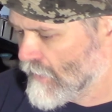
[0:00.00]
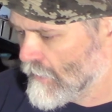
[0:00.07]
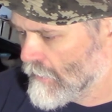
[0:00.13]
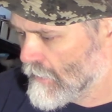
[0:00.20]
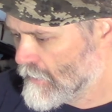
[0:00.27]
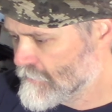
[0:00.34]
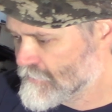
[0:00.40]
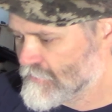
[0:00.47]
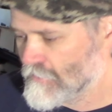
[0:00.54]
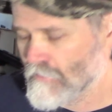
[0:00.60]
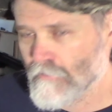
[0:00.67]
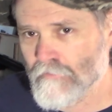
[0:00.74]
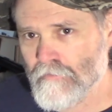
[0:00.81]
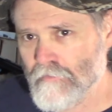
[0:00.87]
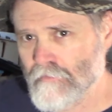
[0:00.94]
Uh,
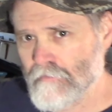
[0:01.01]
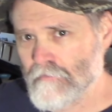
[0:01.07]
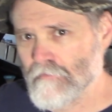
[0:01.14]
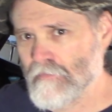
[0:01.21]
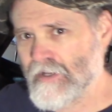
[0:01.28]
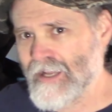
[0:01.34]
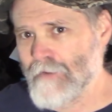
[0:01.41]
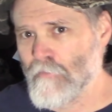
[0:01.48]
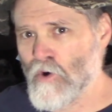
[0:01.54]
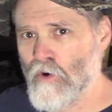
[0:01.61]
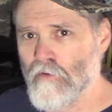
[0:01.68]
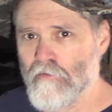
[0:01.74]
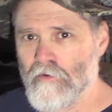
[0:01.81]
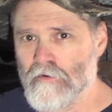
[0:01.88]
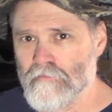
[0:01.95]
so came
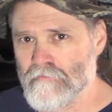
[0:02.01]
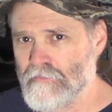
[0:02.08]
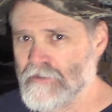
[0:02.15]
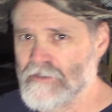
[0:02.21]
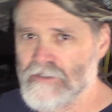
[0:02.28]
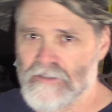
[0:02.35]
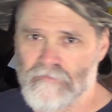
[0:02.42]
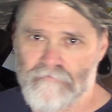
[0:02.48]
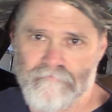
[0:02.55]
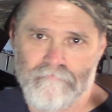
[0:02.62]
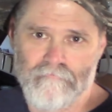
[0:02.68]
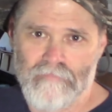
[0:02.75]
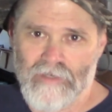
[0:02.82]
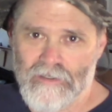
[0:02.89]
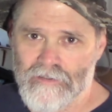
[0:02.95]
over. This is
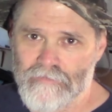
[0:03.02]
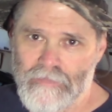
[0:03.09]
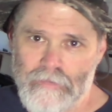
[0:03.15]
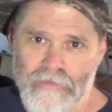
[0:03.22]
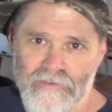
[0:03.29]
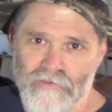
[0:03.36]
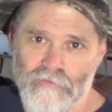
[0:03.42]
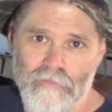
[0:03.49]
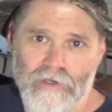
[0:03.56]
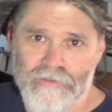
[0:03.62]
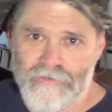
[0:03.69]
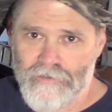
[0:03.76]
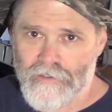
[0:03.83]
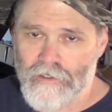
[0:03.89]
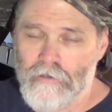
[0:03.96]
uh, maybe two
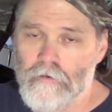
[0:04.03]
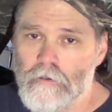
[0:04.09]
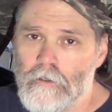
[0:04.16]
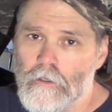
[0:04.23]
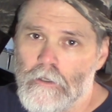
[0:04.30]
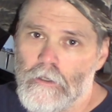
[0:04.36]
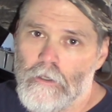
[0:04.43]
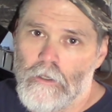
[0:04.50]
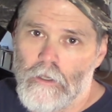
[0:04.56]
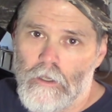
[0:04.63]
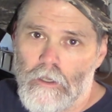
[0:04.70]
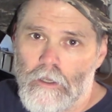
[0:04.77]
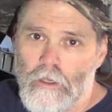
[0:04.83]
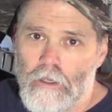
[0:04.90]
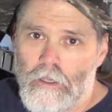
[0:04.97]
months ago
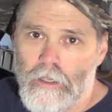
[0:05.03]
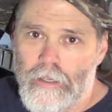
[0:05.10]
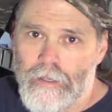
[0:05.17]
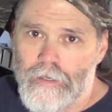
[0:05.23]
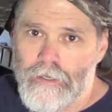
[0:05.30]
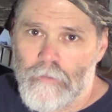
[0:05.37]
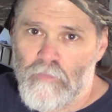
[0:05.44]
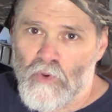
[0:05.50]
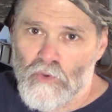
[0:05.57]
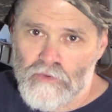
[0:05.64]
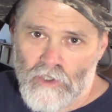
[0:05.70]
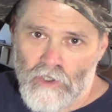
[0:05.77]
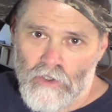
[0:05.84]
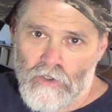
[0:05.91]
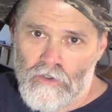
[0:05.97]
and I
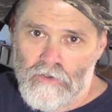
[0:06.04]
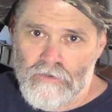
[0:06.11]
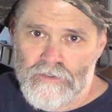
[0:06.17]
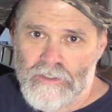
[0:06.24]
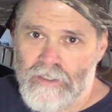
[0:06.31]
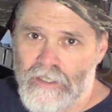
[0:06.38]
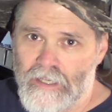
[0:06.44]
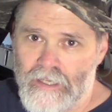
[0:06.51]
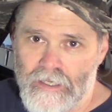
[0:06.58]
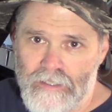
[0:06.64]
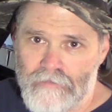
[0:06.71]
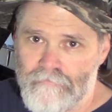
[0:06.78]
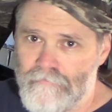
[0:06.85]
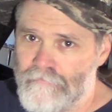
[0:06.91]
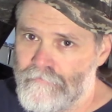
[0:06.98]
pulled codes and I
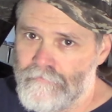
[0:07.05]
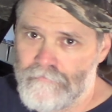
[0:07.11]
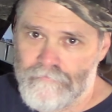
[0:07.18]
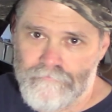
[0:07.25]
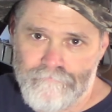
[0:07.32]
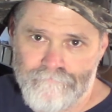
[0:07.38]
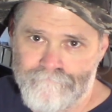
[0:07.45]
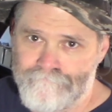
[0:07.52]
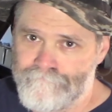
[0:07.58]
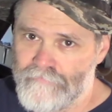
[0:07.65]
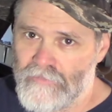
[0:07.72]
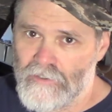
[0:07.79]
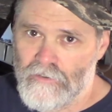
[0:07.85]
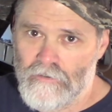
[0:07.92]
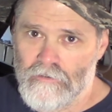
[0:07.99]
had
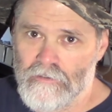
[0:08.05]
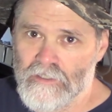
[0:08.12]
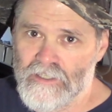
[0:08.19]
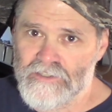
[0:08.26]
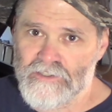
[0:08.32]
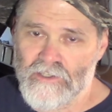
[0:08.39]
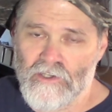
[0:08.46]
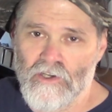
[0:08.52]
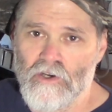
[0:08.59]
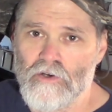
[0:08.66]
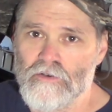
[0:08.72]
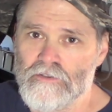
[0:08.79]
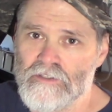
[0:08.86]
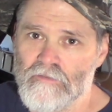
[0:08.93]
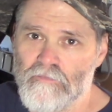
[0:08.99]
you know a list of
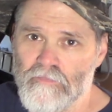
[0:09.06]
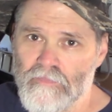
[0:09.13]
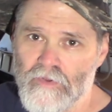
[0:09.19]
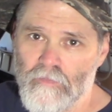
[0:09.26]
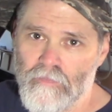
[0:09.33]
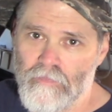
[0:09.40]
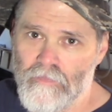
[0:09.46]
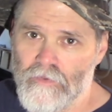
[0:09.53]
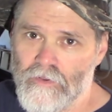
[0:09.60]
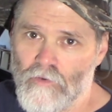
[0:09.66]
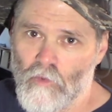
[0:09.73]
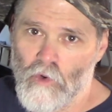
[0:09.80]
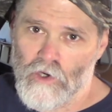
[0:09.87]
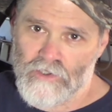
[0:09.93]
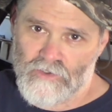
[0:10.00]
codes the, the,
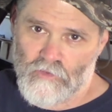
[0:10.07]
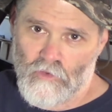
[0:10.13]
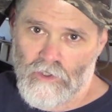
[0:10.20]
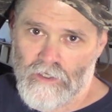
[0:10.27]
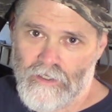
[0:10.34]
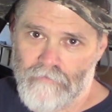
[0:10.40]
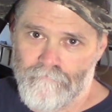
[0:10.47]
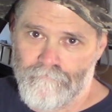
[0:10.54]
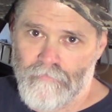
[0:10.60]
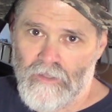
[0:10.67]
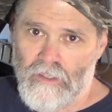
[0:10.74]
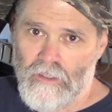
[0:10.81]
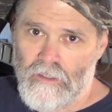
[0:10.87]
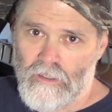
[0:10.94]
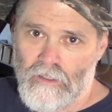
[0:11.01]
the worst one uh,
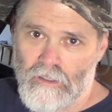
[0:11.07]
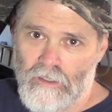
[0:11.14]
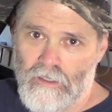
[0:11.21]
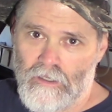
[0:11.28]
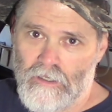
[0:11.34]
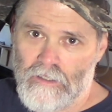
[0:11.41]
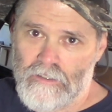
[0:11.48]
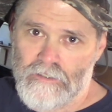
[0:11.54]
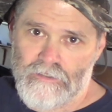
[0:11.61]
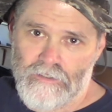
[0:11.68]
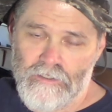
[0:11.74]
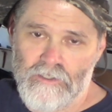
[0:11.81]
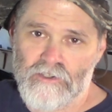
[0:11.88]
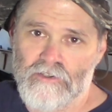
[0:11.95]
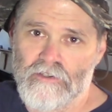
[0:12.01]
at least
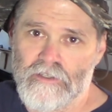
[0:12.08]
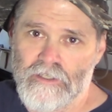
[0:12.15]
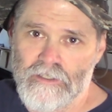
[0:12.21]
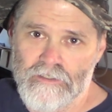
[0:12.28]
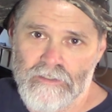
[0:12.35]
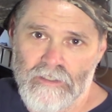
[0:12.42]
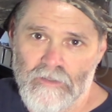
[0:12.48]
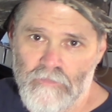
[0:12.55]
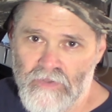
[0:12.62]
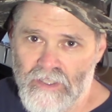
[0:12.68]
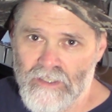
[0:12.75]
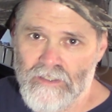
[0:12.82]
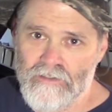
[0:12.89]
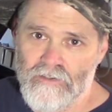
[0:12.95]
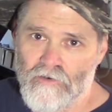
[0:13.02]
initially is the
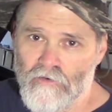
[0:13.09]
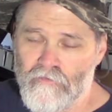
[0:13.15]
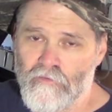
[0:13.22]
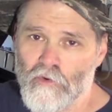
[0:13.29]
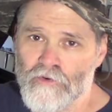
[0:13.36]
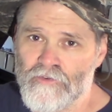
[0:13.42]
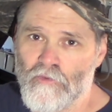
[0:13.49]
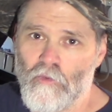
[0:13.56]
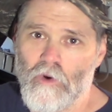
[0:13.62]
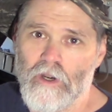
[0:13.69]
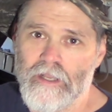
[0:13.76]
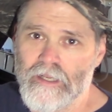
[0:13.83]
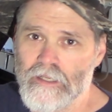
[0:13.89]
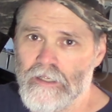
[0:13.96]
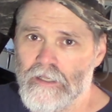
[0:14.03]

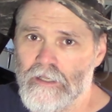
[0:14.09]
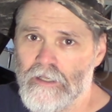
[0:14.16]
P0420